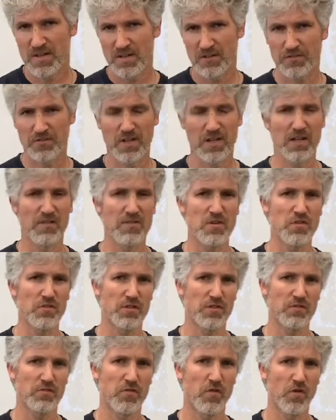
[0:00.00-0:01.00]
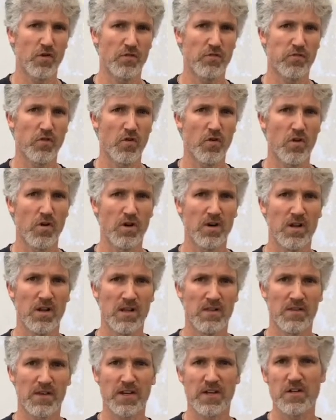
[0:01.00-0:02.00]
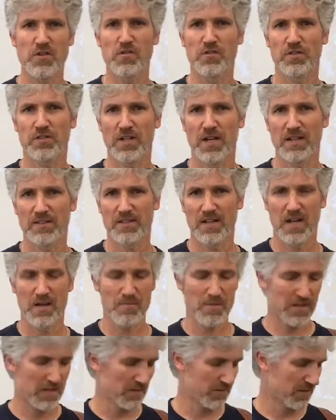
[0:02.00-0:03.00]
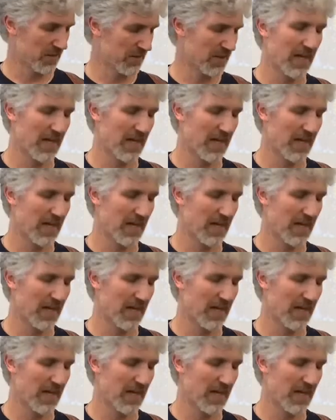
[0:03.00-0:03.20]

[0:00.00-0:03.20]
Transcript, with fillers: instead of using four, four, they're gonna use cut time because it